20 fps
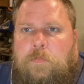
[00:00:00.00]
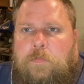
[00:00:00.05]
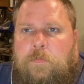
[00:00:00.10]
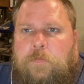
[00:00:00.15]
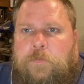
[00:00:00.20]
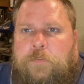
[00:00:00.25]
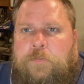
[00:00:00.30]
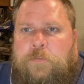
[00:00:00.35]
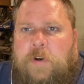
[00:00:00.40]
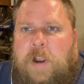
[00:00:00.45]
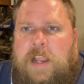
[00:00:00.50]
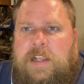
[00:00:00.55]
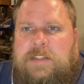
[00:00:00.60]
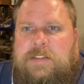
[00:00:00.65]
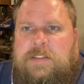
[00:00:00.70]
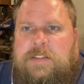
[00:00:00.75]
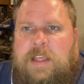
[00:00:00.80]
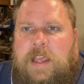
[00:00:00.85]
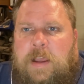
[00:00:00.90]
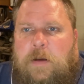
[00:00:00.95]

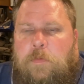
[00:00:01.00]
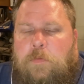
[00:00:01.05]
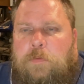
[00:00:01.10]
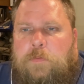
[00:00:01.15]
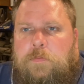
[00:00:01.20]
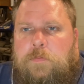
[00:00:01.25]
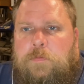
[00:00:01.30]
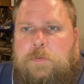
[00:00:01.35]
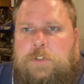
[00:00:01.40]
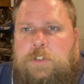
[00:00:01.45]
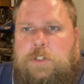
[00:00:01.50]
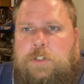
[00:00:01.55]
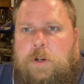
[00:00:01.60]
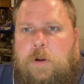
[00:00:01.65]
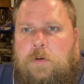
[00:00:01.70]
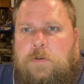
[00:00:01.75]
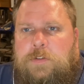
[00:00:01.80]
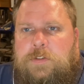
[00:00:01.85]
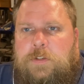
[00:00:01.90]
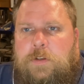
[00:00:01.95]
friends that
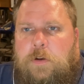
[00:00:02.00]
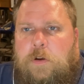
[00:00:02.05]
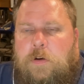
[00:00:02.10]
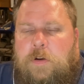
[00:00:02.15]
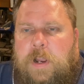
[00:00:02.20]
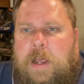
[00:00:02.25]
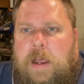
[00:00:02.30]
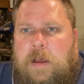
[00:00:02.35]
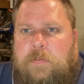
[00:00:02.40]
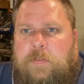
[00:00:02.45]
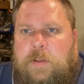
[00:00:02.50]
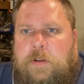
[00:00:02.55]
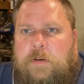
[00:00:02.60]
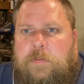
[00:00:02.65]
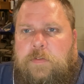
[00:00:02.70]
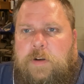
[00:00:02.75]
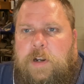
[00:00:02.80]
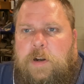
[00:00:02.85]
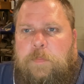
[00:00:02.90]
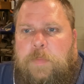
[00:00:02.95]
chose to go down the
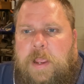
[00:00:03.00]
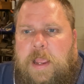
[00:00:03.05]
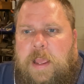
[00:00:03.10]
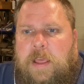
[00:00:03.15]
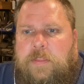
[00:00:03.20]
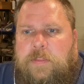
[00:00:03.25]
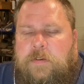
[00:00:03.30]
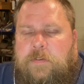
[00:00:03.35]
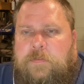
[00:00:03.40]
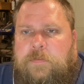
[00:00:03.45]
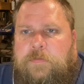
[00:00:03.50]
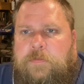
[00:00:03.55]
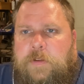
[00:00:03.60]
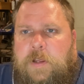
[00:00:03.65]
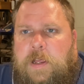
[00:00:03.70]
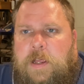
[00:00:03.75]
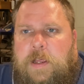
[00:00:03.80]
career path of